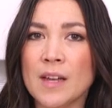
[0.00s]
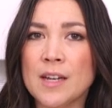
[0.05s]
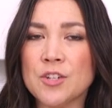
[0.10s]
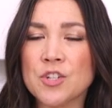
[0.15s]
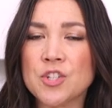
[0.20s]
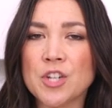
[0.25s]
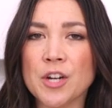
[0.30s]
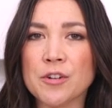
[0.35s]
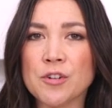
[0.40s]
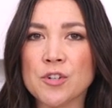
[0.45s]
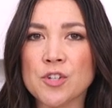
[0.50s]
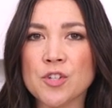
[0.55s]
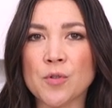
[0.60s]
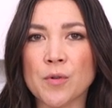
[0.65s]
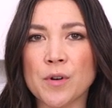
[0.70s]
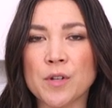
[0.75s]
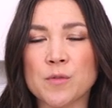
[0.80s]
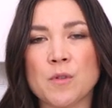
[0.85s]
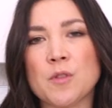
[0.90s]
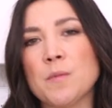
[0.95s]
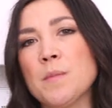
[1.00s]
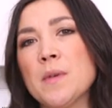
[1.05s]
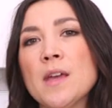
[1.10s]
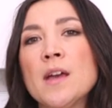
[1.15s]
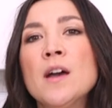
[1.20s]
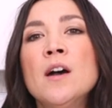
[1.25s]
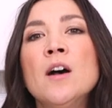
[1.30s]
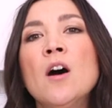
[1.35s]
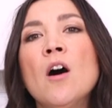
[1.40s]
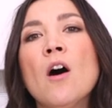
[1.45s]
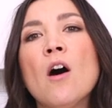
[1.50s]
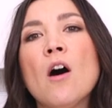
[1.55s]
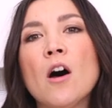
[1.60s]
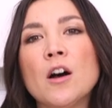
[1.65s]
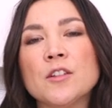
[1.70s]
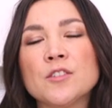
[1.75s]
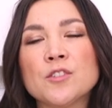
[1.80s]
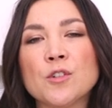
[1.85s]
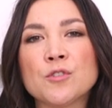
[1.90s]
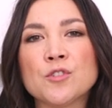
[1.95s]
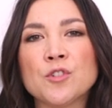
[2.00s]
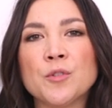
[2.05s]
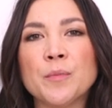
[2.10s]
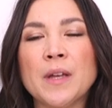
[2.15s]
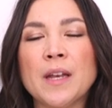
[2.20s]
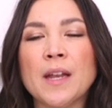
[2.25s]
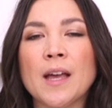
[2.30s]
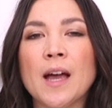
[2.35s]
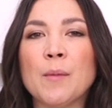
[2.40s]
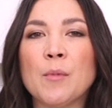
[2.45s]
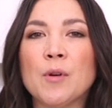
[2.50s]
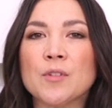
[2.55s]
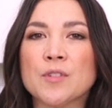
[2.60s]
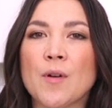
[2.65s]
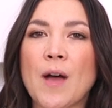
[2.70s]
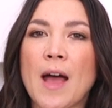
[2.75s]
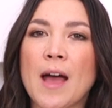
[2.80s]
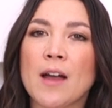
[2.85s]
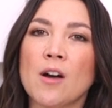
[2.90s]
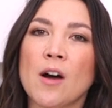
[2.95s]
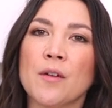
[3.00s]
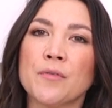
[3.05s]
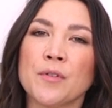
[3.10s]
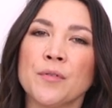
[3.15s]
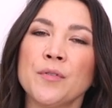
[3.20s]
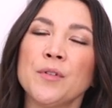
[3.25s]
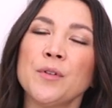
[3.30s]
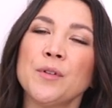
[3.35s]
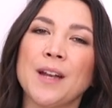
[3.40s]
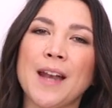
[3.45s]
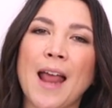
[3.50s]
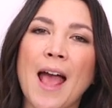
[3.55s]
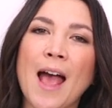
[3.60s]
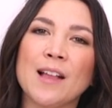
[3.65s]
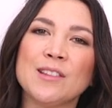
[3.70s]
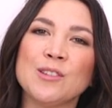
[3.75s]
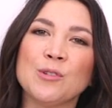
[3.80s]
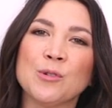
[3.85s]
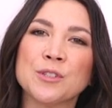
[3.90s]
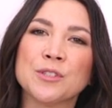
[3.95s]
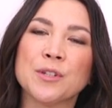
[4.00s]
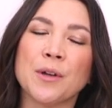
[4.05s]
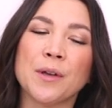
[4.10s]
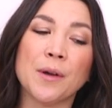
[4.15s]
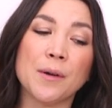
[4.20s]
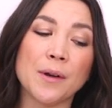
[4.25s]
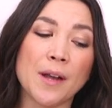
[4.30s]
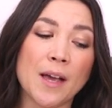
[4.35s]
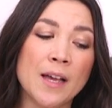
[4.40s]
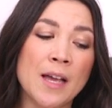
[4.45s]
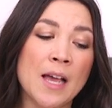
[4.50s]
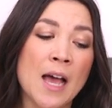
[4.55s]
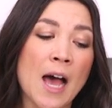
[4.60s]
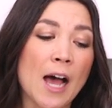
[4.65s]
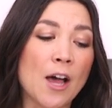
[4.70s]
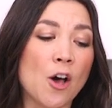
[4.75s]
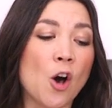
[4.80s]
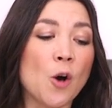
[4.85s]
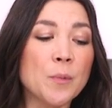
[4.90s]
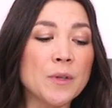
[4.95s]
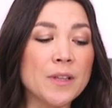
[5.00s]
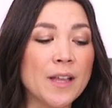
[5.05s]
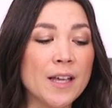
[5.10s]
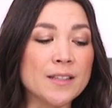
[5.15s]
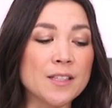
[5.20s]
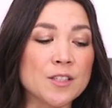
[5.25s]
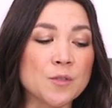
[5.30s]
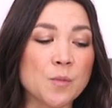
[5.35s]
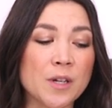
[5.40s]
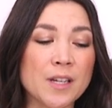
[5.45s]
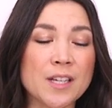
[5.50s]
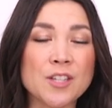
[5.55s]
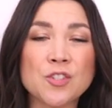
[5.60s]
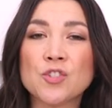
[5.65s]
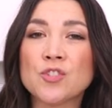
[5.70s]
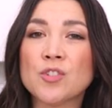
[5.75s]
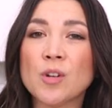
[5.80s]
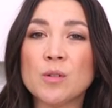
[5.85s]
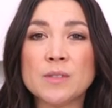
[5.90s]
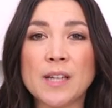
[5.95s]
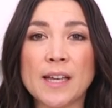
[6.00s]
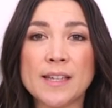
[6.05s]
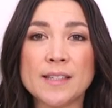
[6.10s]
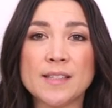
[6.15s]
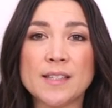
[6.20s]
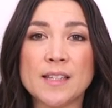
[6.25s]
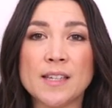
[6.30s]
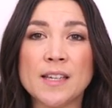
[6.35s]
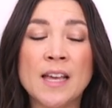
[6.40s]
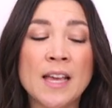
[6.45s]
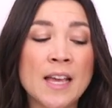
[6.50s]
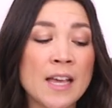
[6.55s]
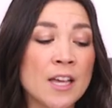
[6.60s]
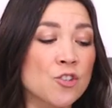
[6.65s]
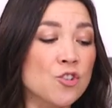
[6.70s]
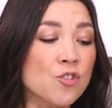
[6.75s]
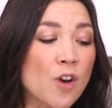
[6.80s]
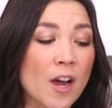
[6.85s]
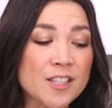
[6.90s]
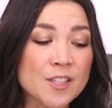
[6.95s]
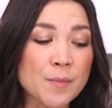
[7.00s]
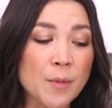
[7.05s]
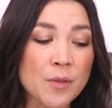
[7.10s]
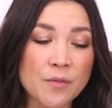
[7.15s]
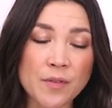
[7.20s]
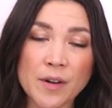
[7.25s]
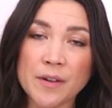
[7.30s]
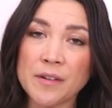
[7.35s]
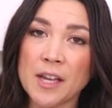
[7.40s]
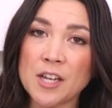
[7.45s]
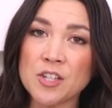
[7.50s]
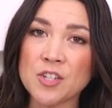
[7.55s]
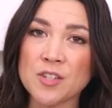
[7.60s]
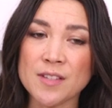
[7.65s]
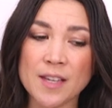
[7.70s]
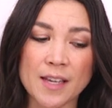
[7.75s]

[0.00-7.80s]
And share your stories with me on social media. I'm also at Hot for Food and at Lauren Toyota. I hope you like this one. It's so tasty. Try some other variations.